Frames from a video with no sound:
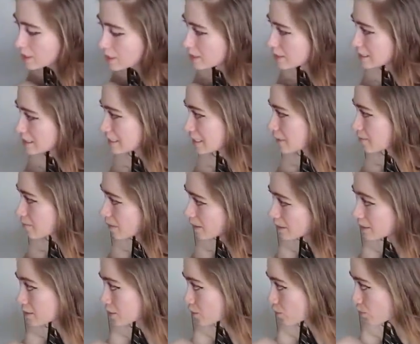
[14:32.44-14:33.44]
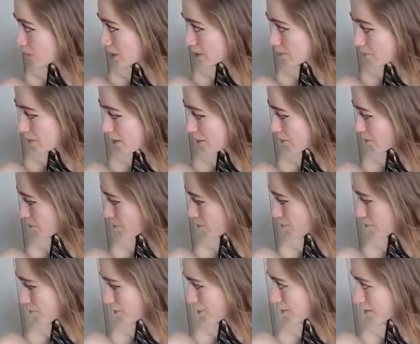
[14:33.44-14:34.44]
the cinnamon is the winamon, or whatever
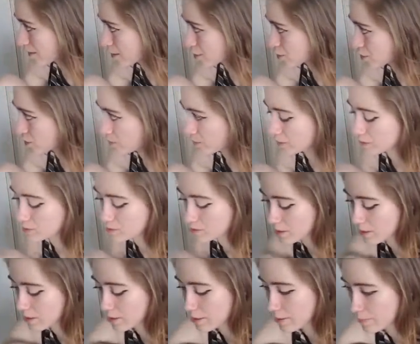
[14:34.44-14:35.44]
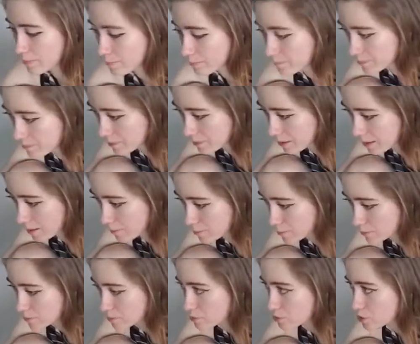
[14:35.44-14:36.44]
the fuck that shit was. Um,
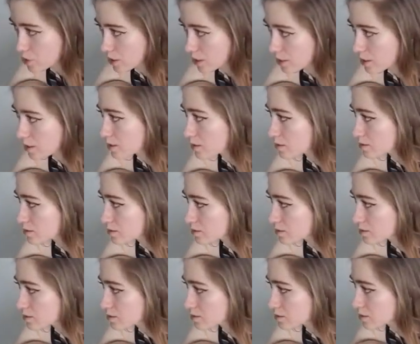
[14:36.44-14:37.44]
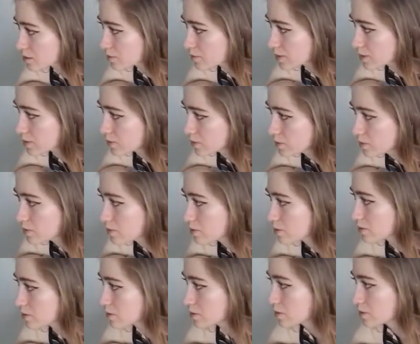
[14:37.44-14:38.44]
Apple Jacks cereal.
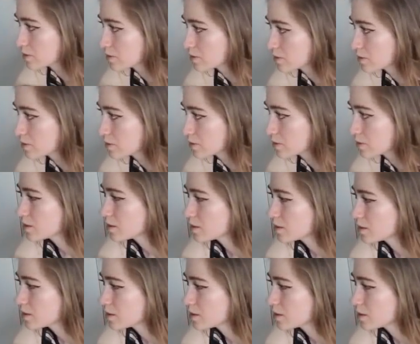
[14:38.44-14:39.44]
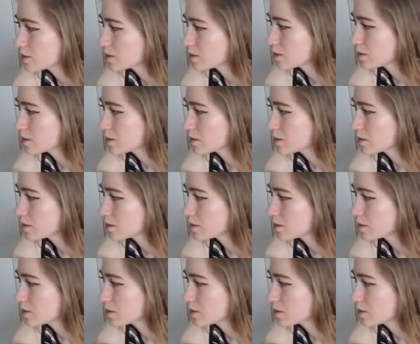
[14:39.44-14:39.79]
I don't remember it